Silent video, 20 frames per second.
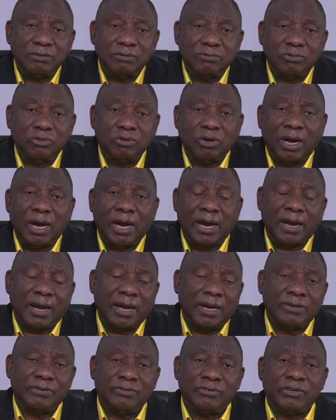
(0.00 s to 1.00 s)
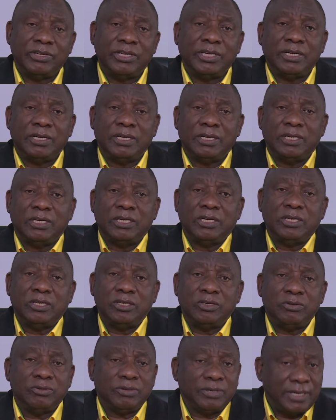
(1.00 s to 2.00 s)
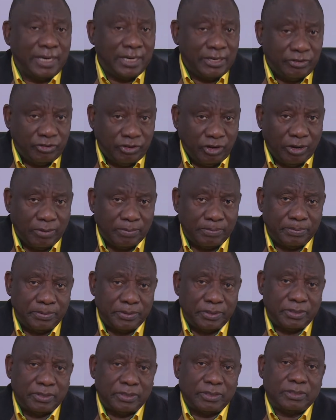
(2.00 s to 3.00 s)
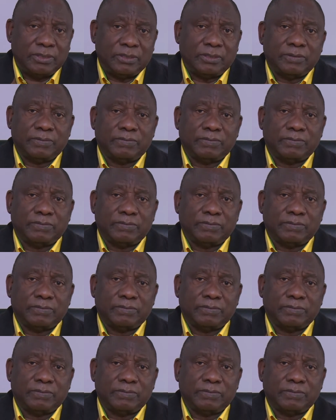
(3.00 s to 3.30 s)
to our country to create jobs,